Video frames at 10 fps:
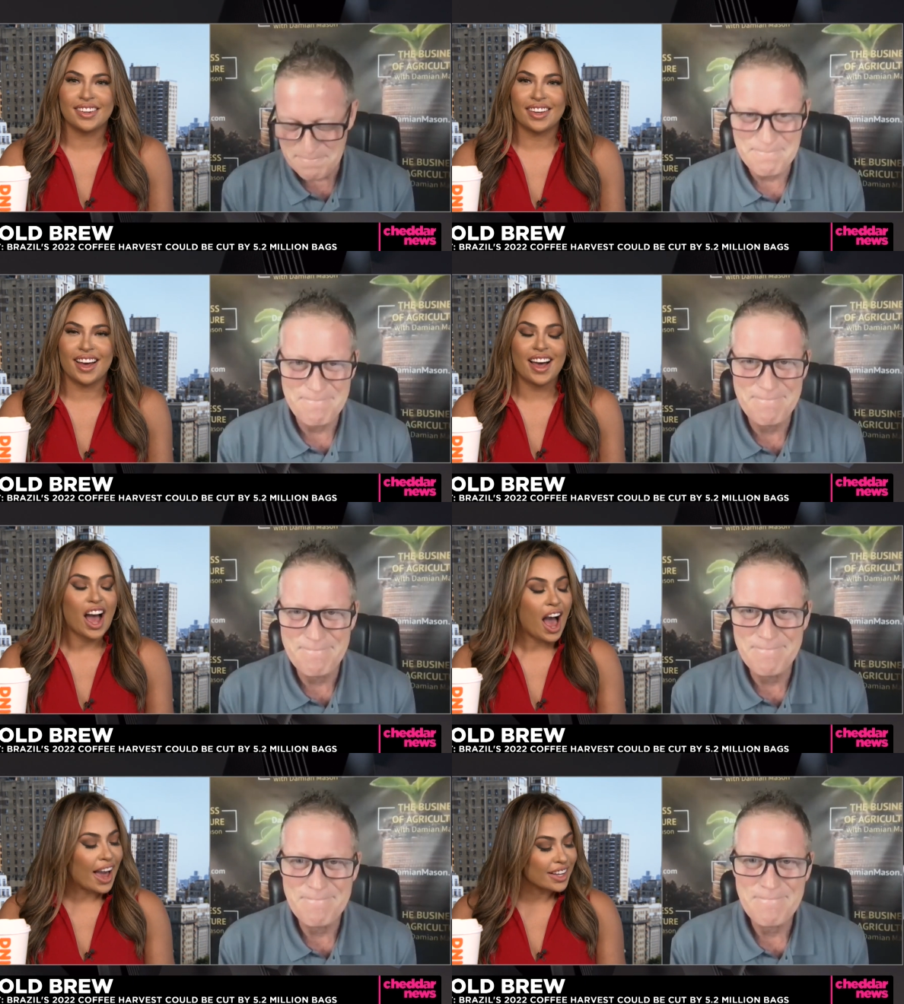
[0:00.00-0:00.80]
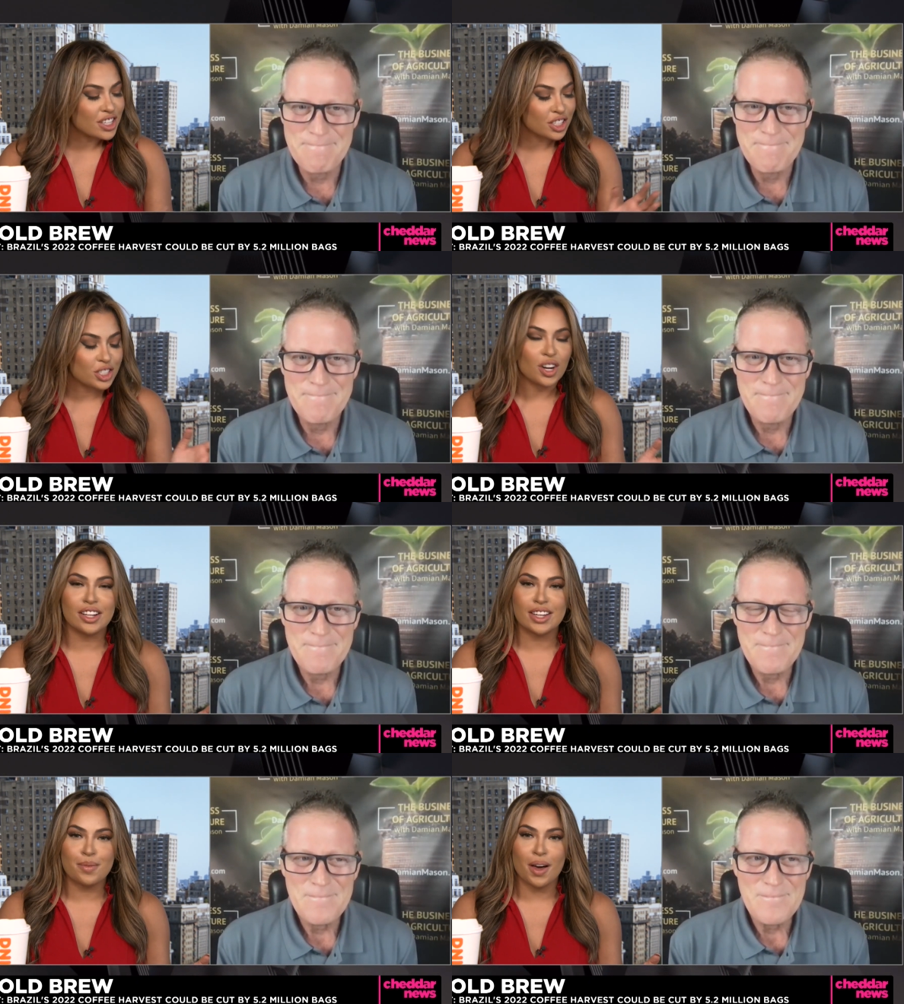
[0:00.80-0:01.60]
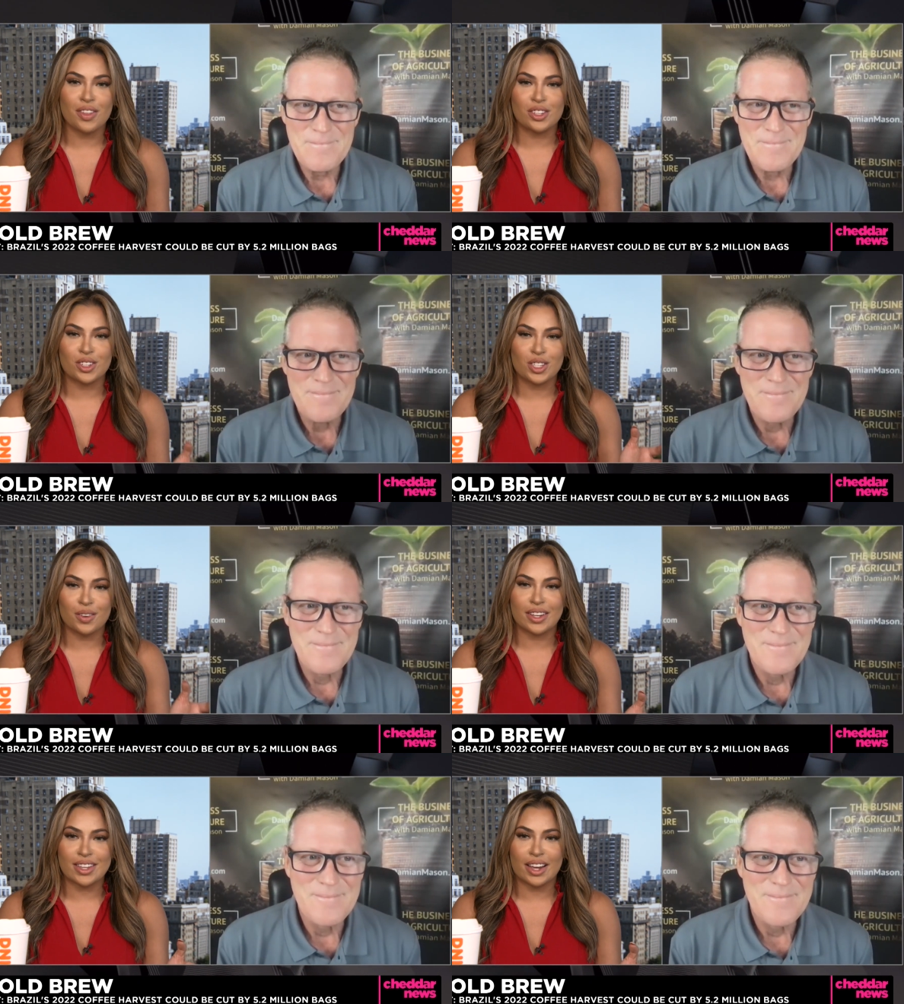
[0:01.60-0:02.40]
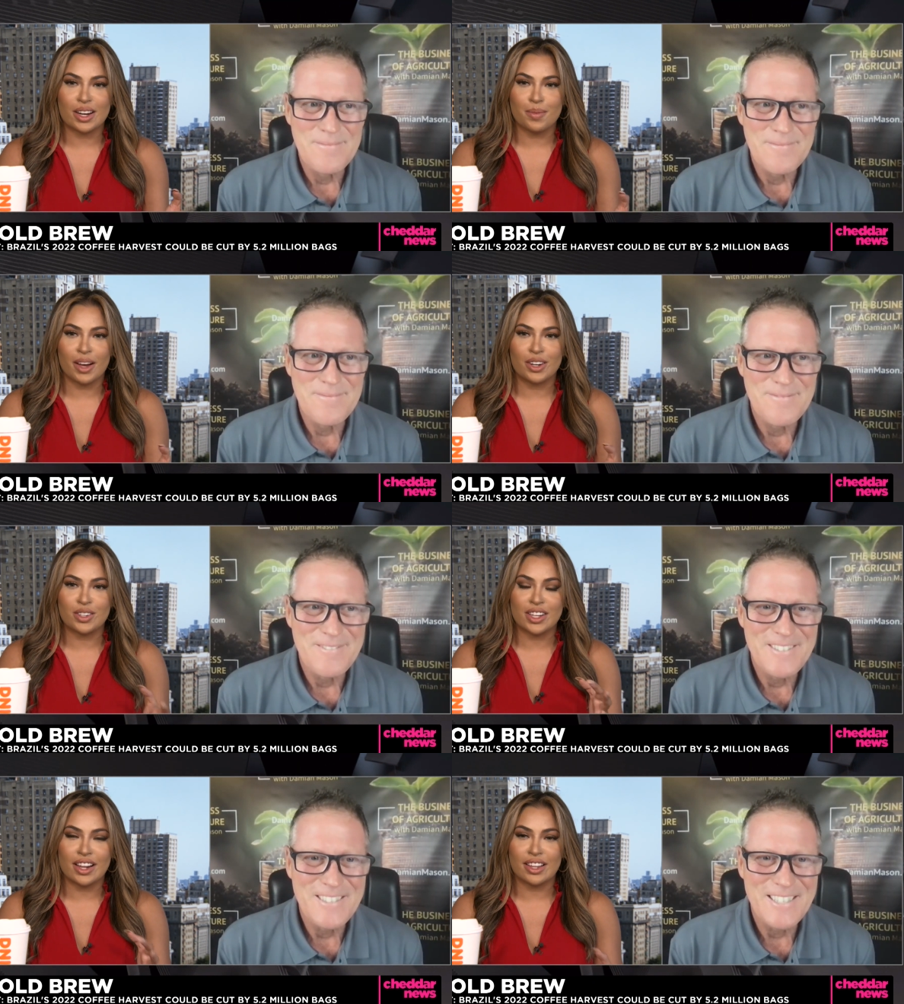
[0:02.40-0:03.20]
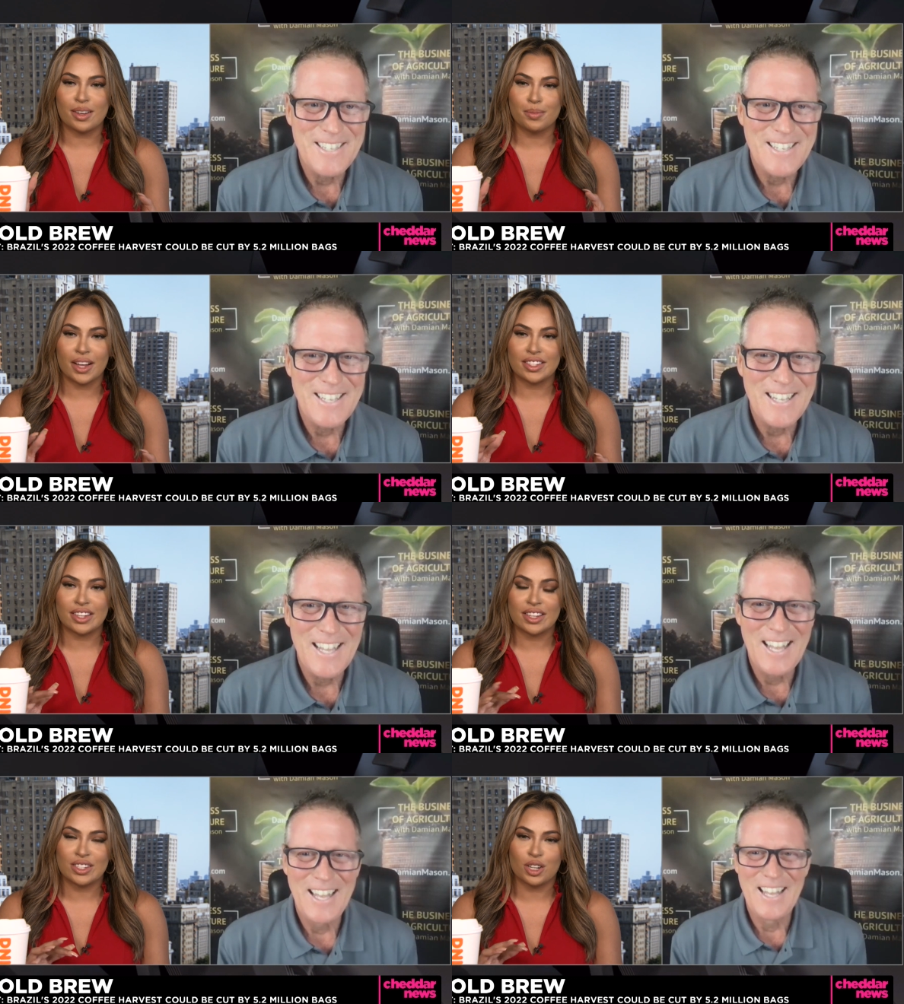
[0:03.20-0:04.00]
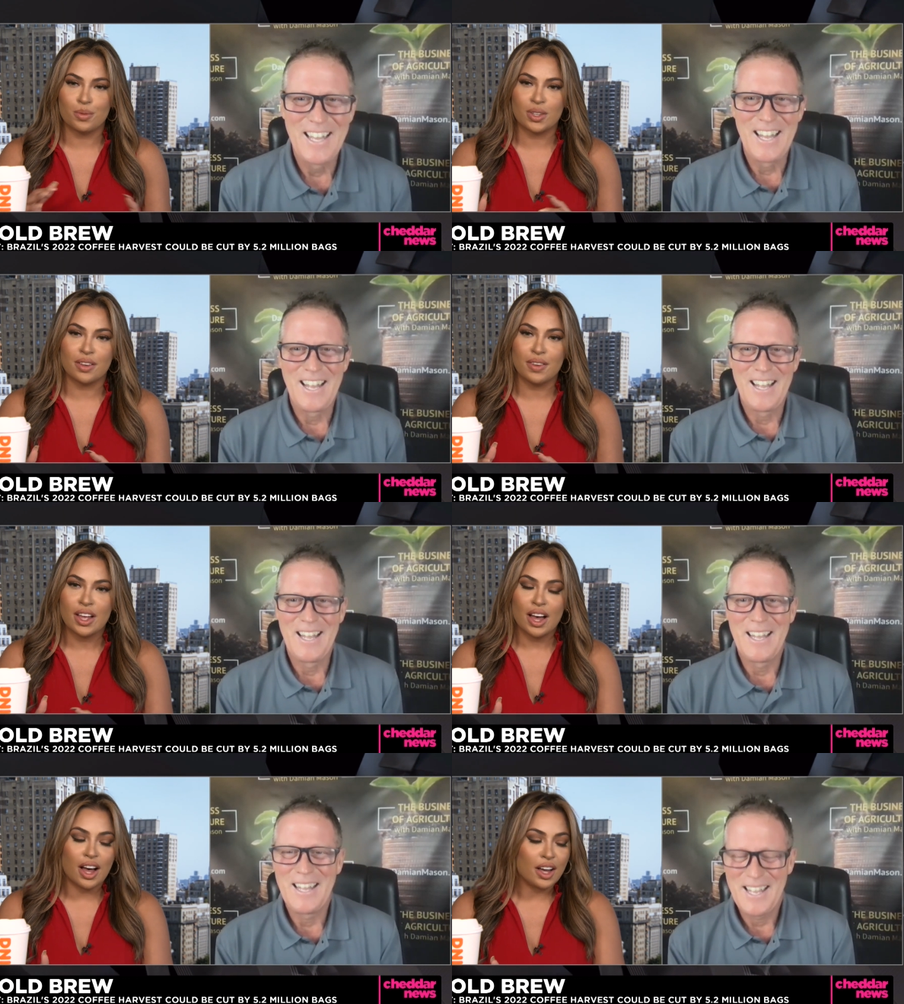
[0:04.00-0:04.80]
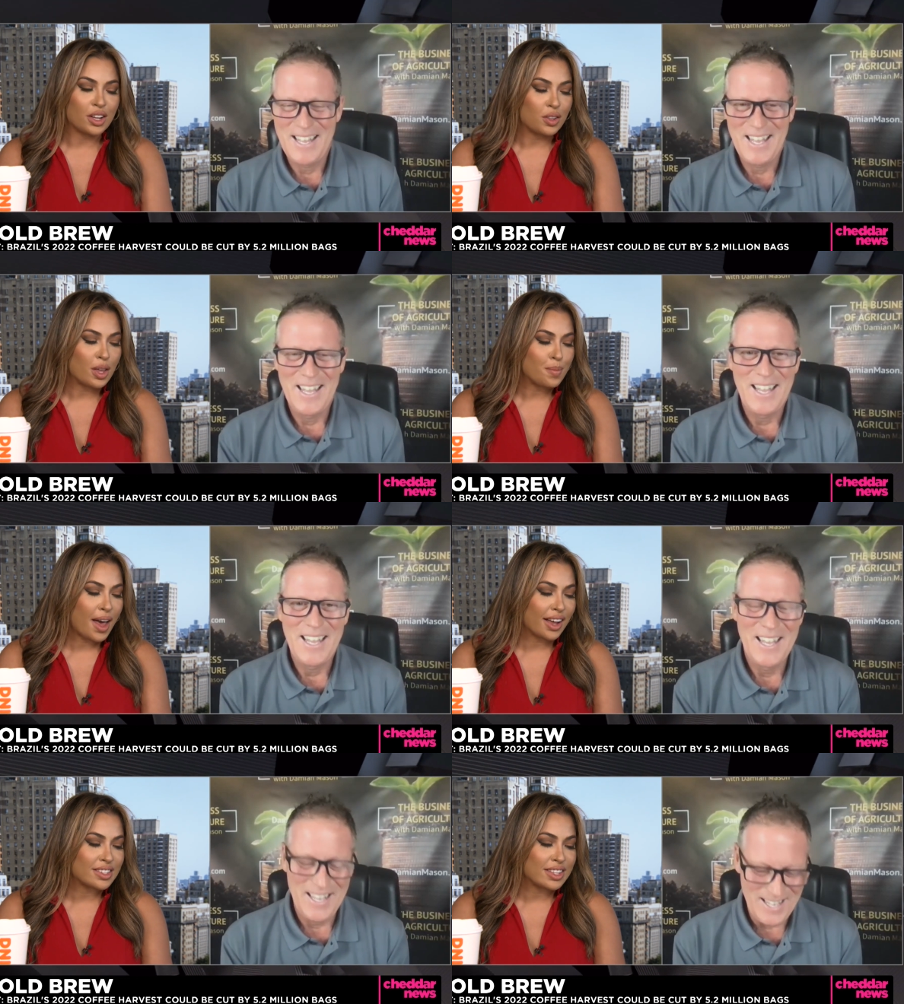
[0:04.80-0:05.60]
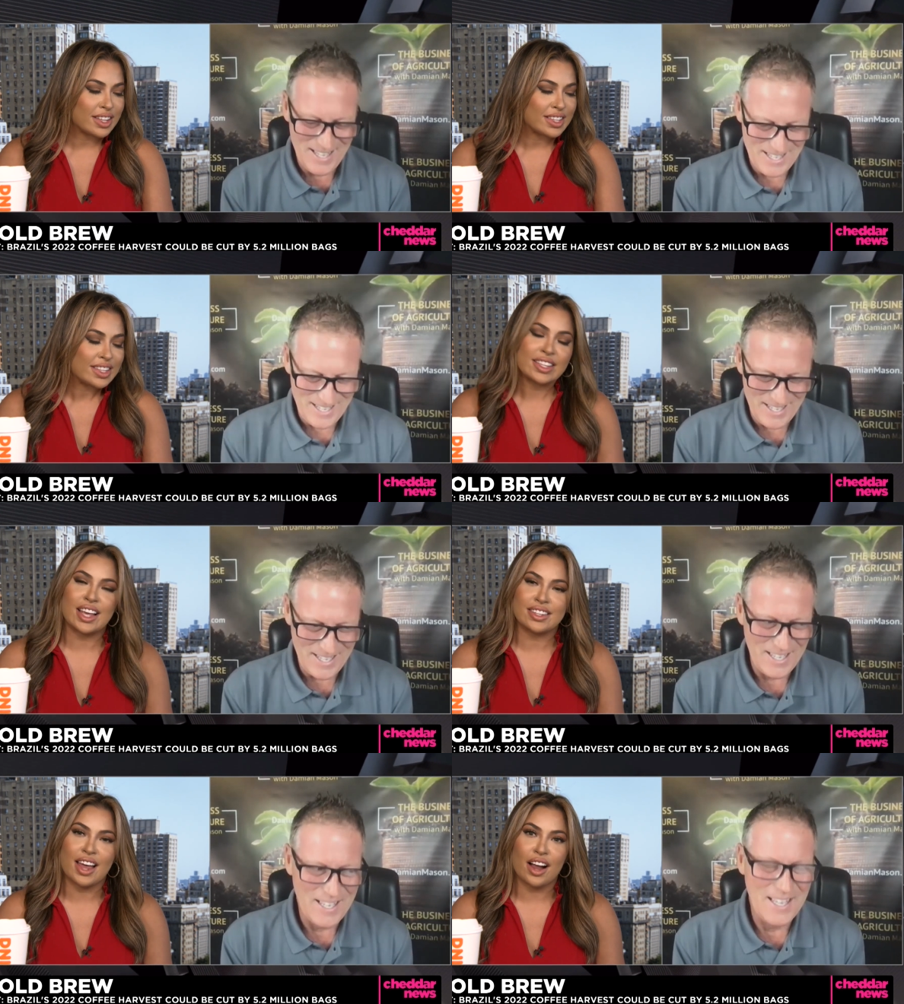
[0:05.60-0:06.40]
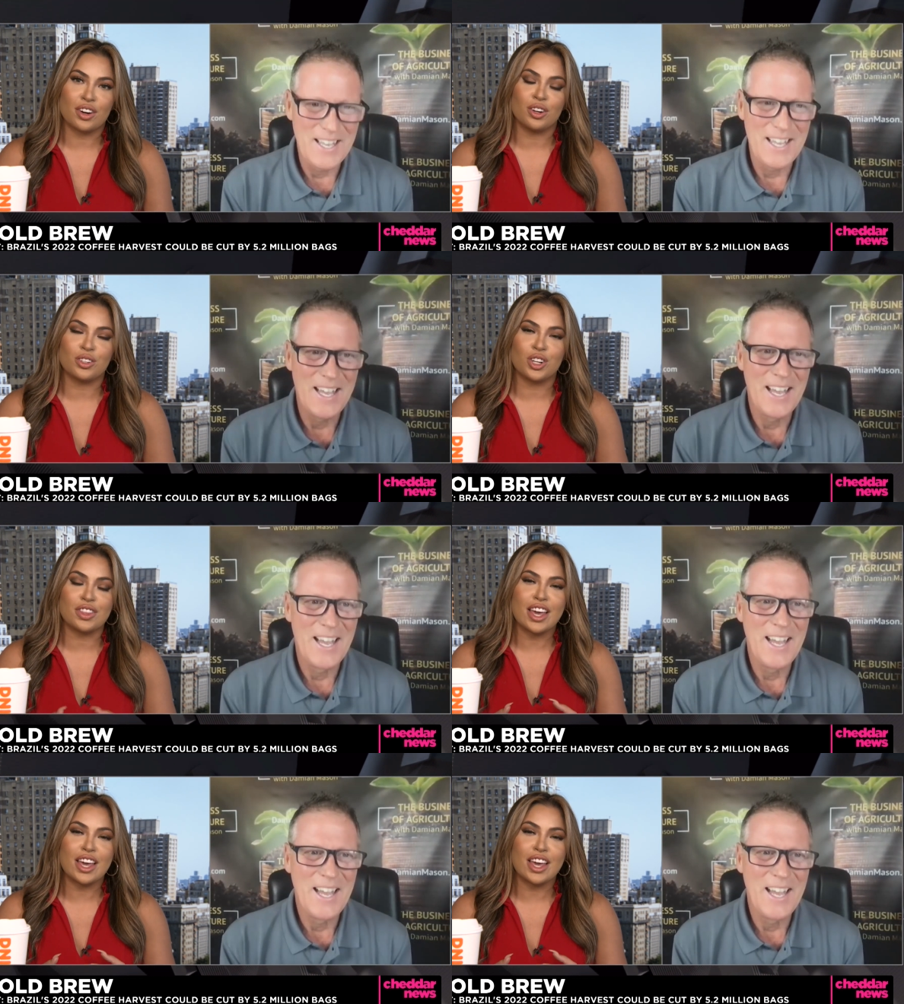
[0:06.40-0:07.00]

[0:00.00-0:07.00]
Speaker 1: Yeah, I could talk to you all day about this. You're so excited about understanding the complexities in terms of, uh, you know, the impacts this has on agriculture.